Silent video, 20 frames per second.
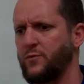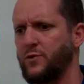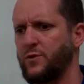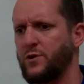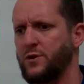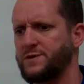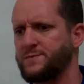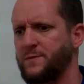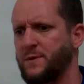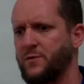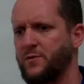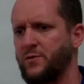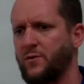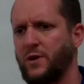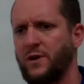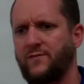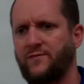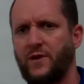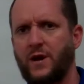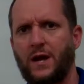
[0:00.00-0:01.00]
ruler's been
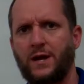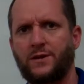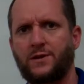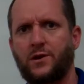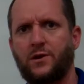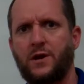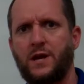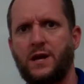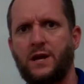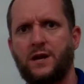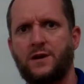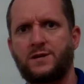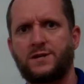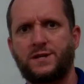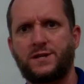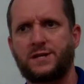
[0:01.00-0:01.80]
ruling for like 30 years.